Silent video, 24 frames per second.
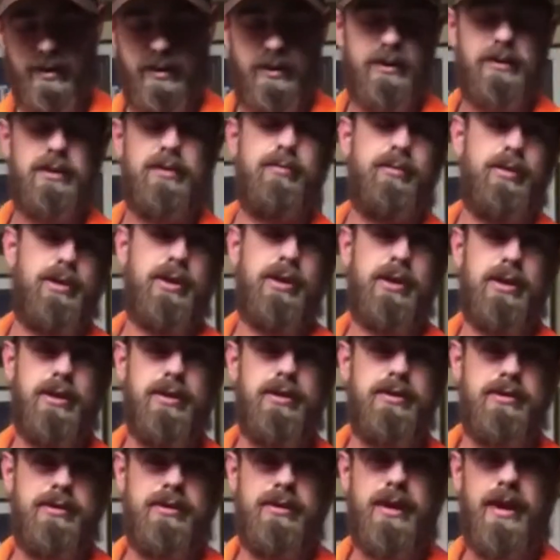some
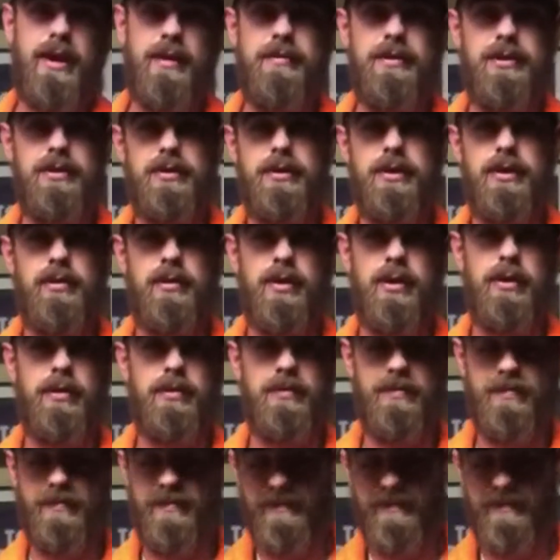good heavy duty rope.